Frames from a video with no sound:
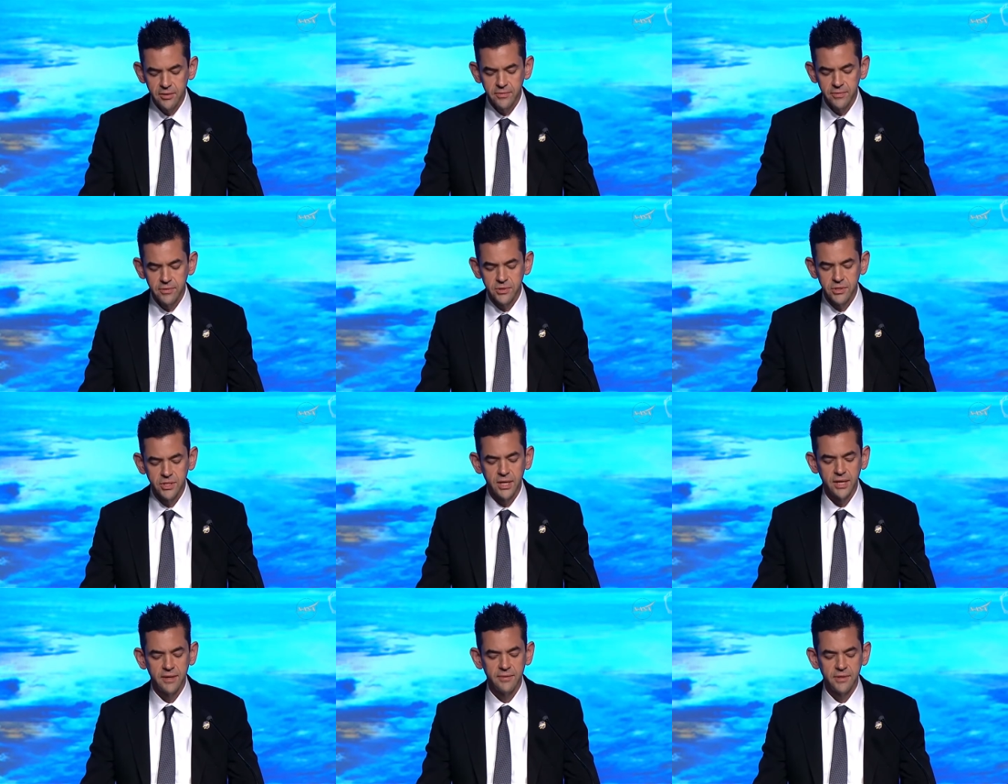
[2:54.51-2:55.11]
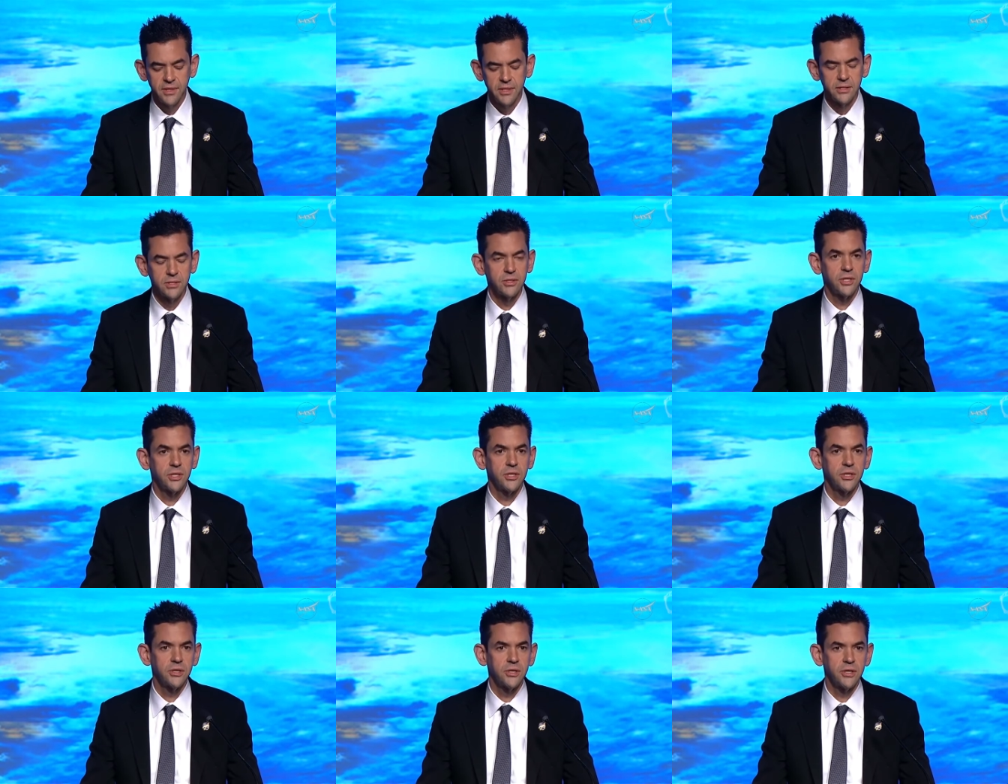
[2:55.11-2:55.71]
for safety and
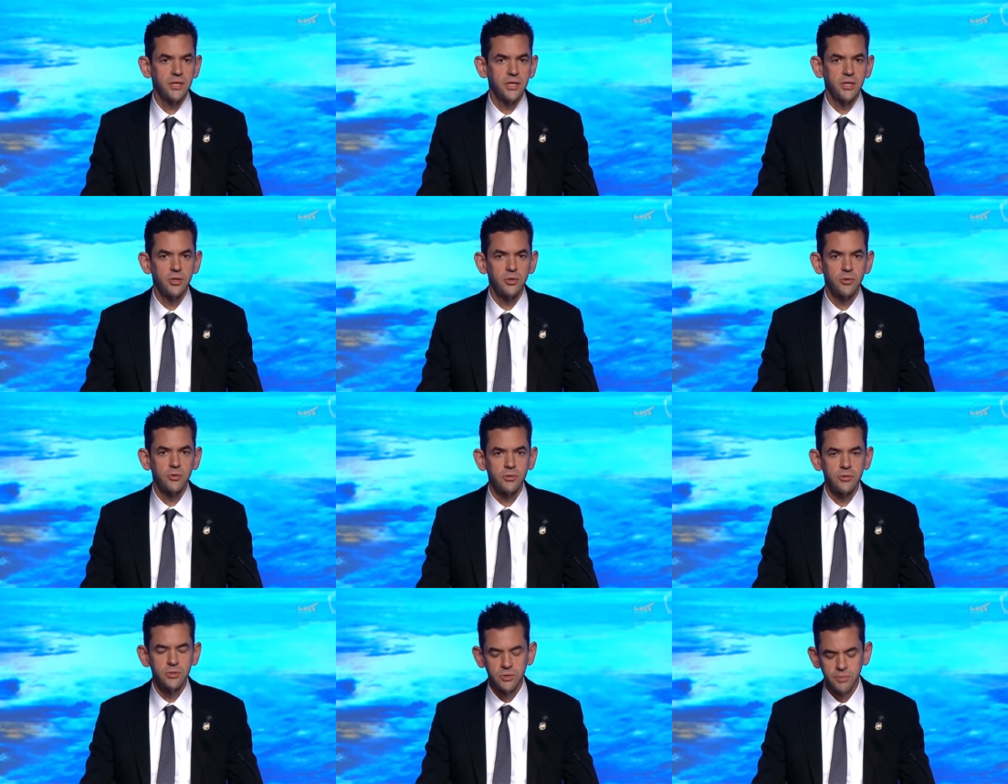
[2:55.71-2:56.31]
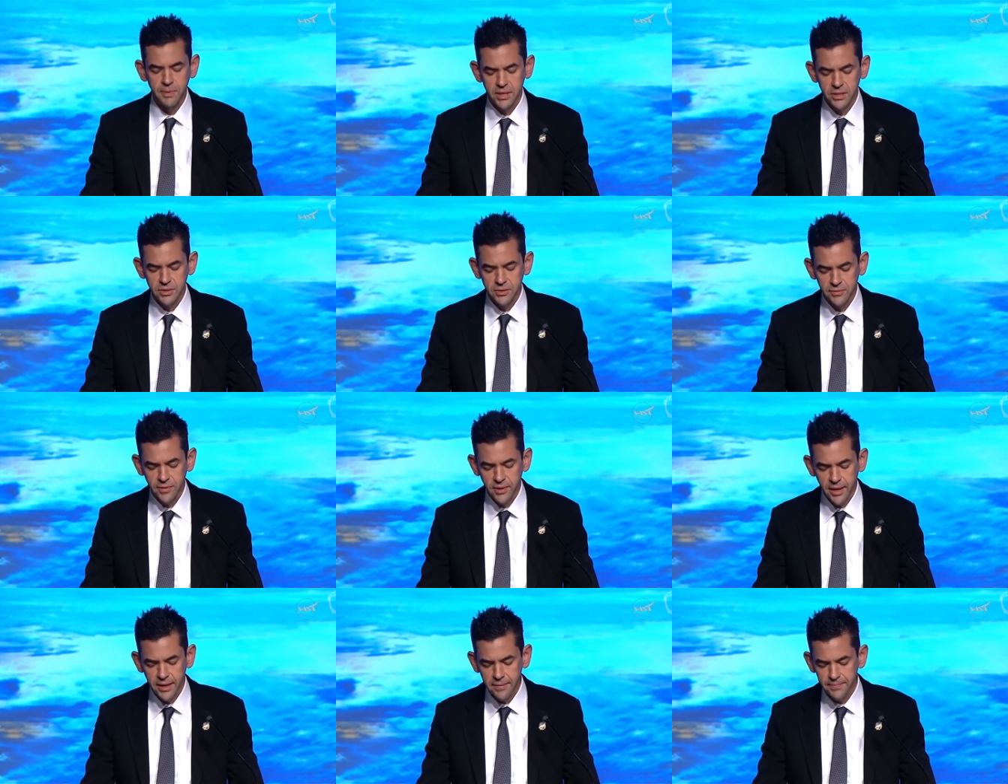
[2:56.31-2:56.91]
security in crewed space
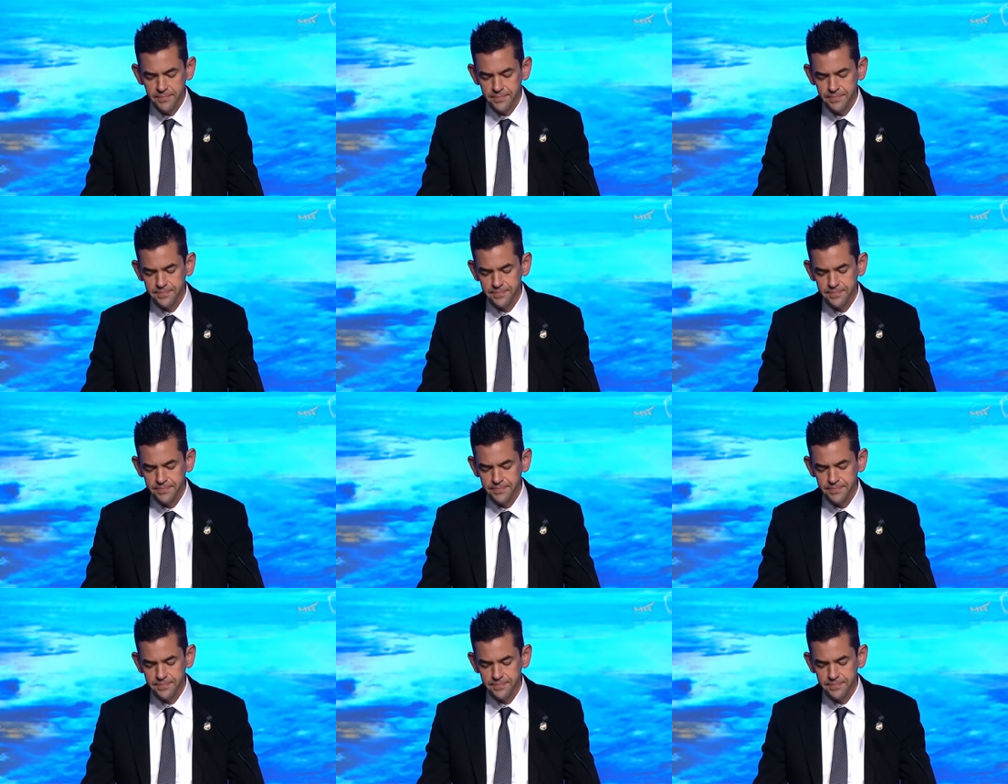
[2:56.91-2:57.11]
flight.